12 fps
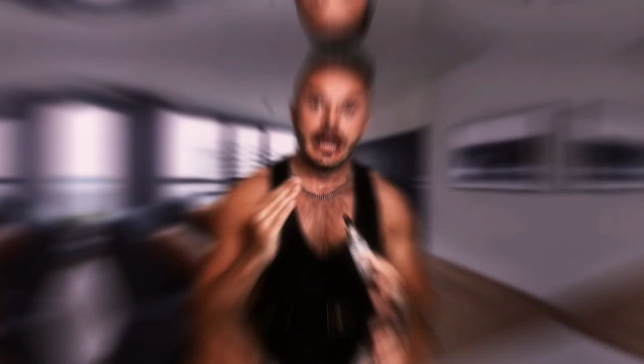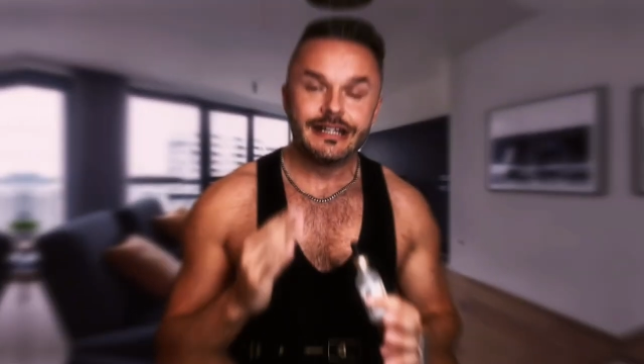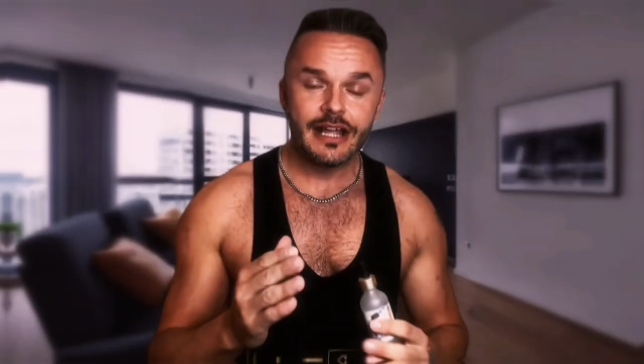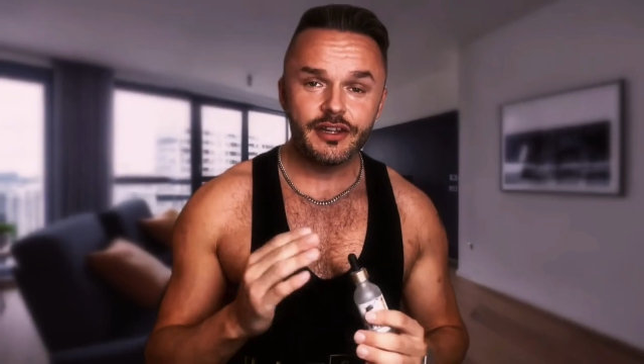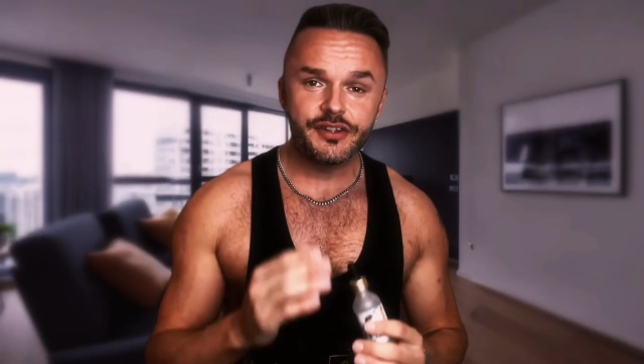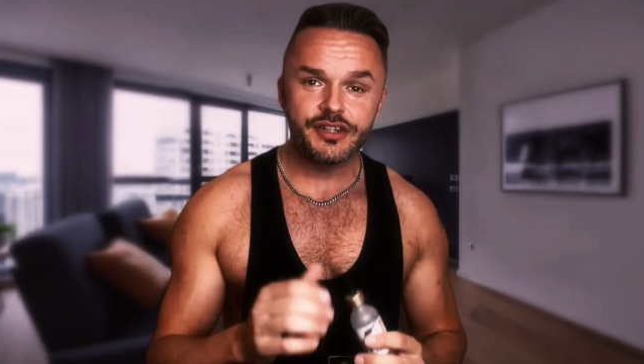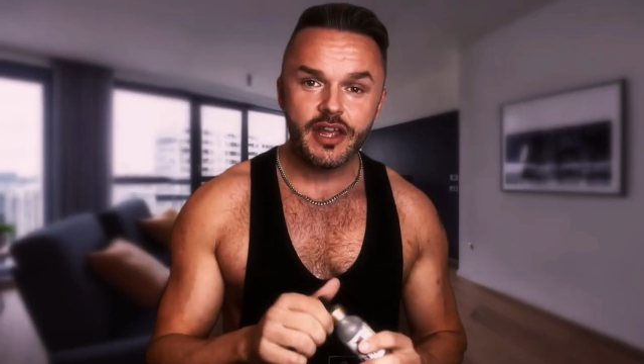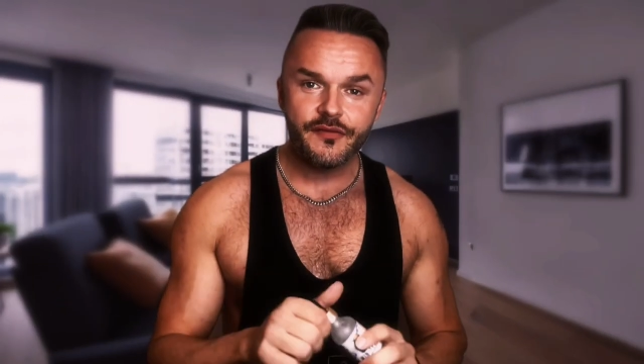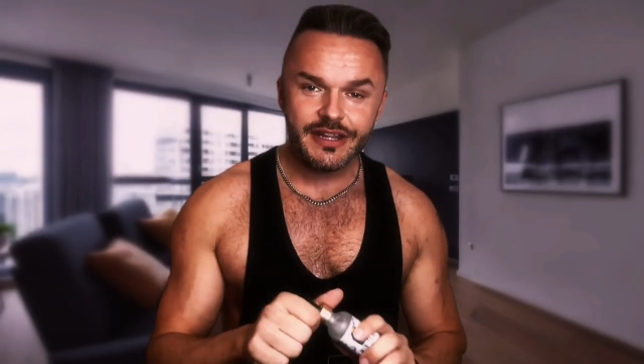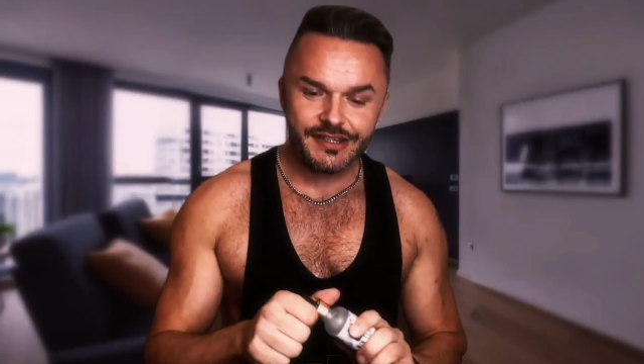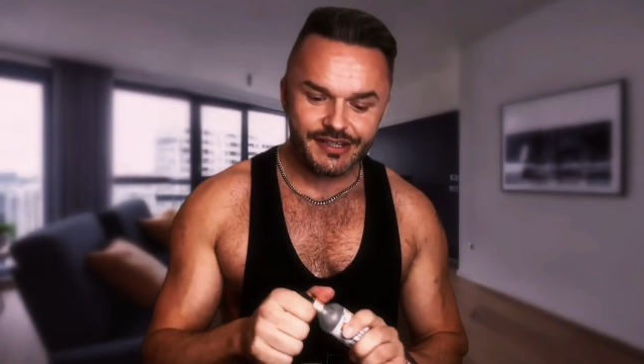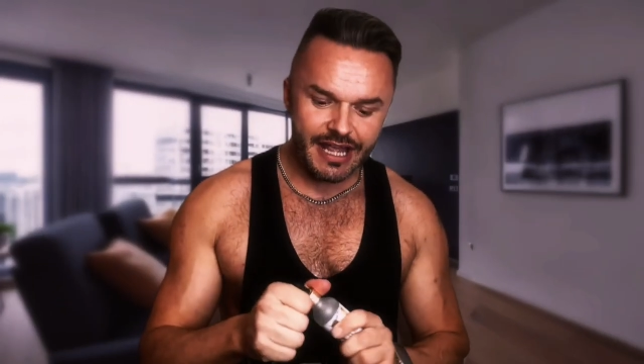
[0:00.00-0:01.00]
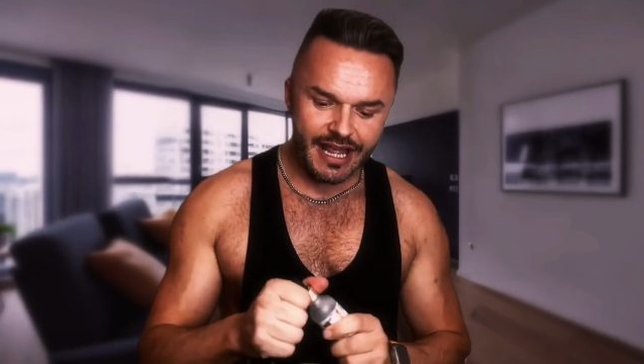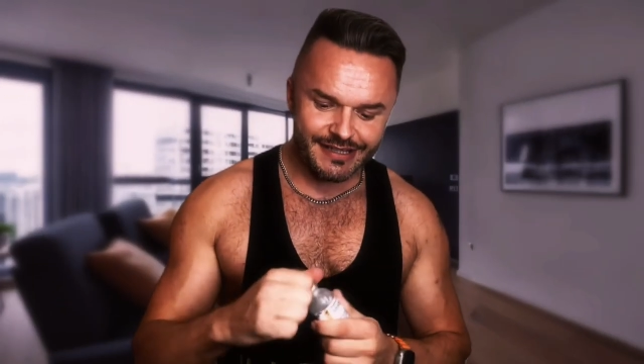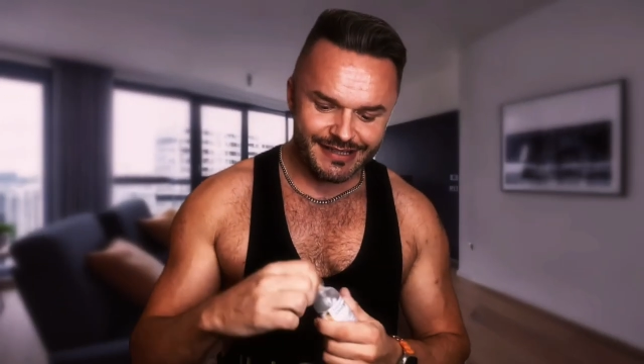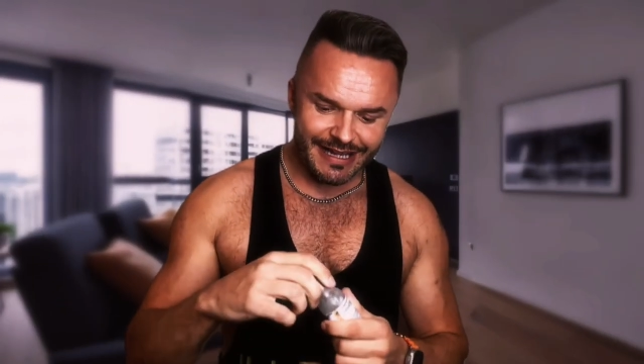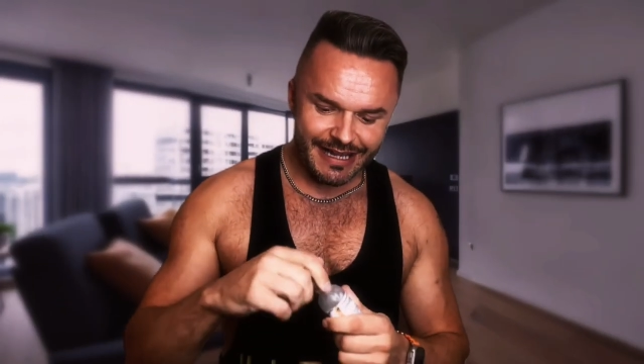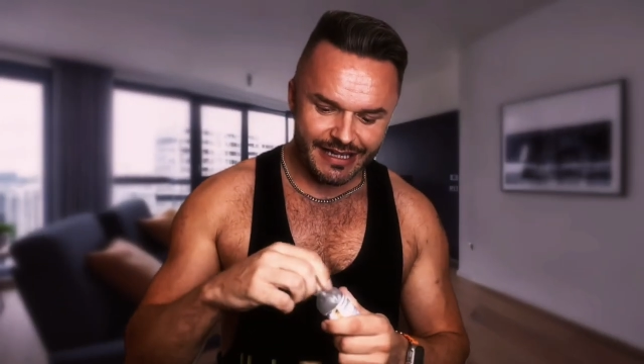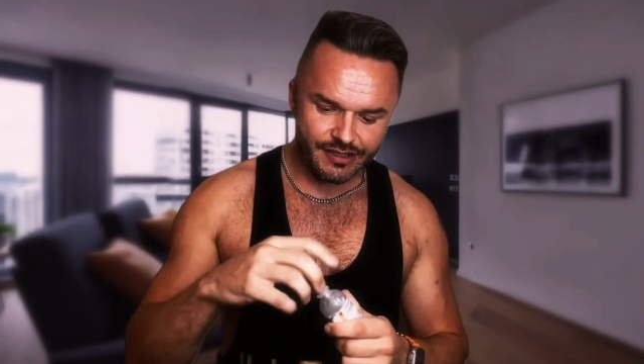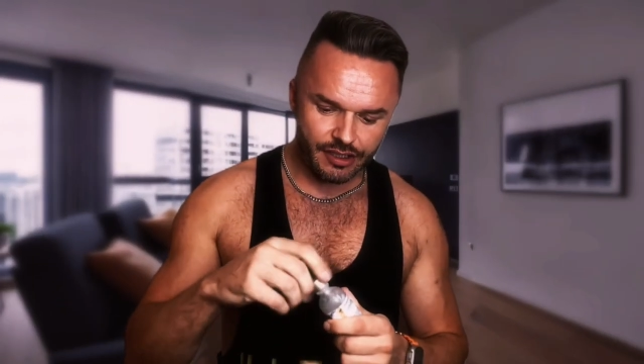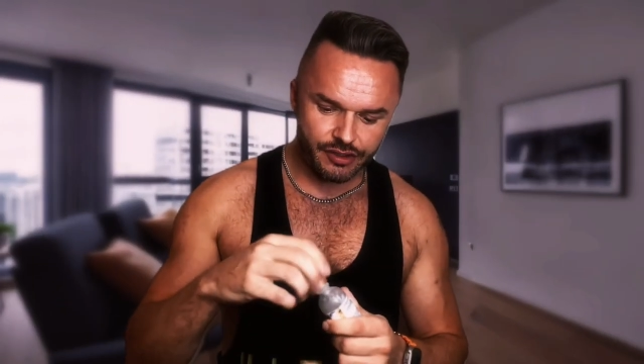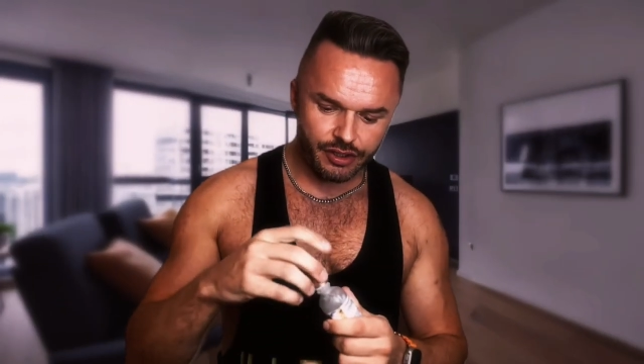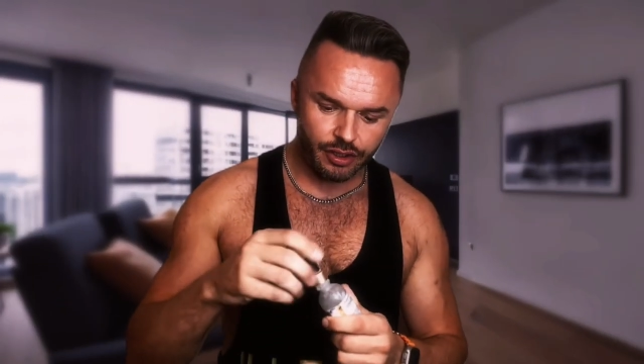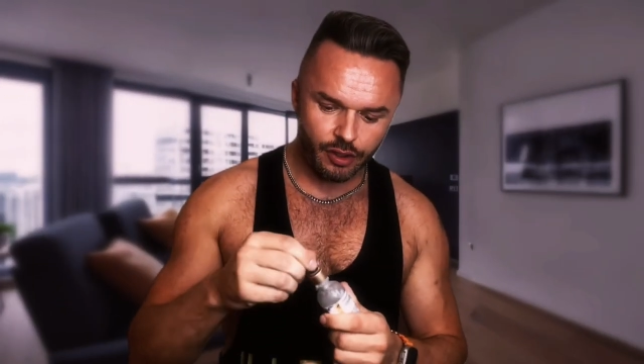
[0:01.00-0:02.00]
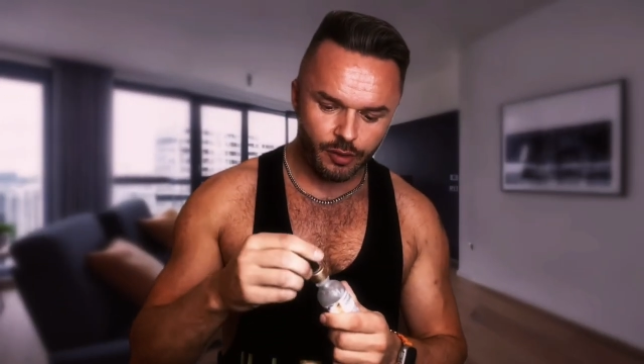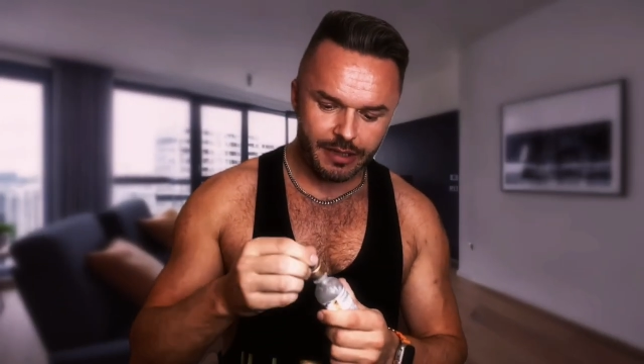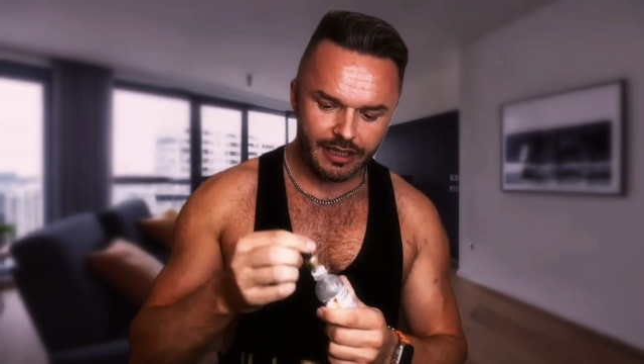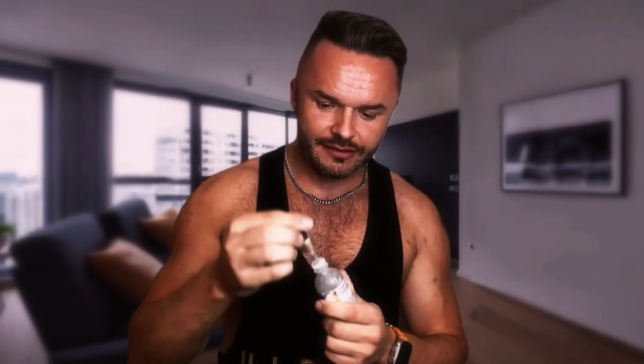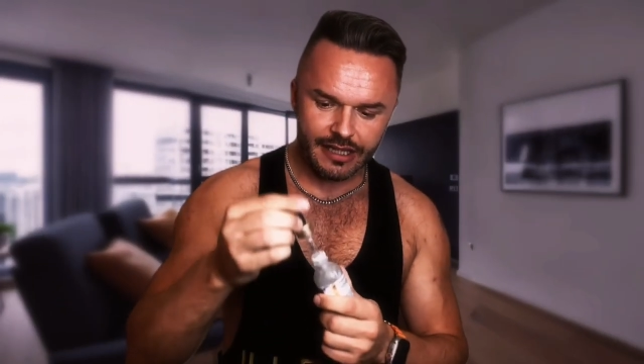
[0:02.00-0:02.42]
Now the serving size is 2 mL.